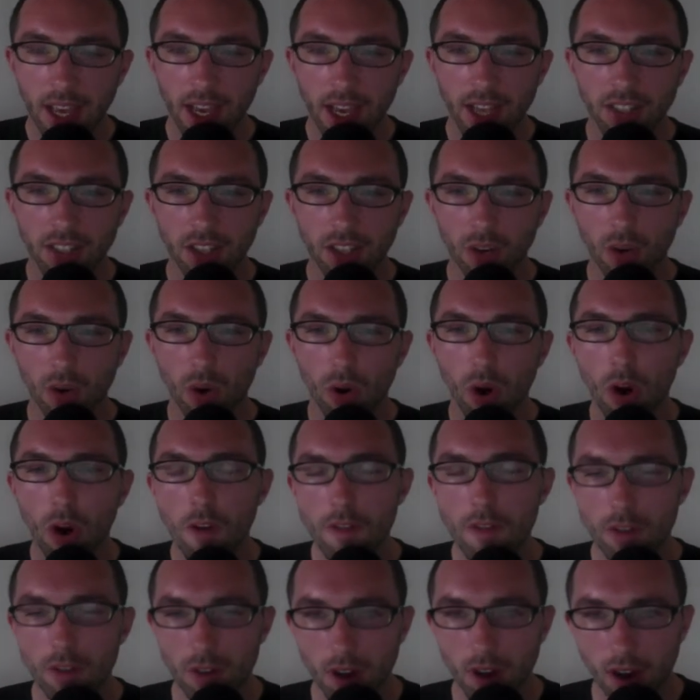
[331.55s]
And so,
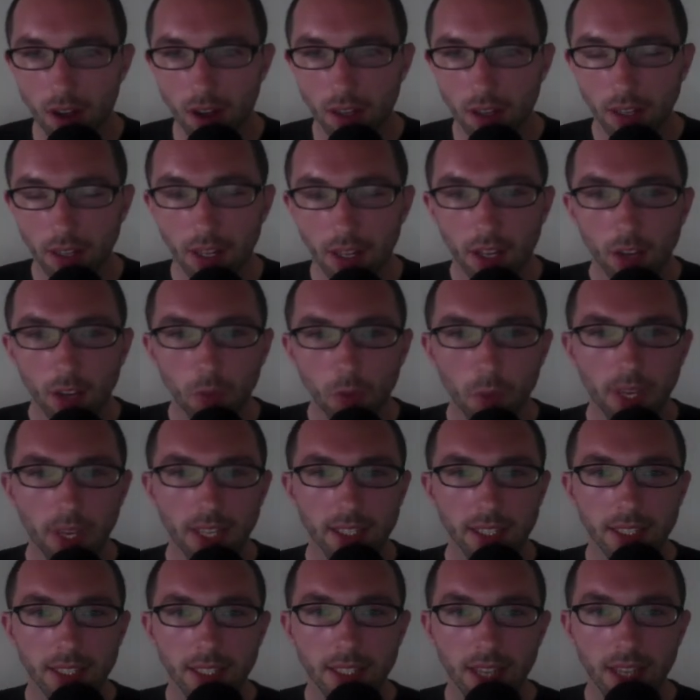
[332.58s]
overall, we
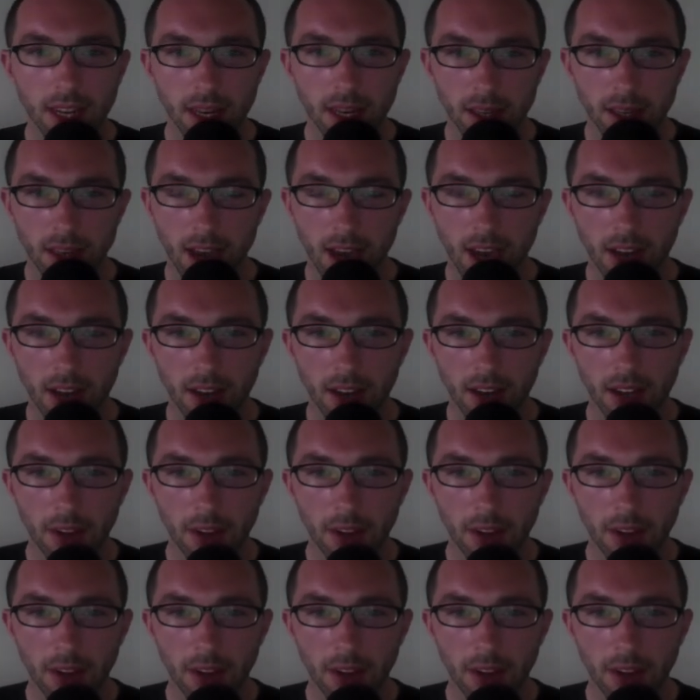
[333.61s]
can say that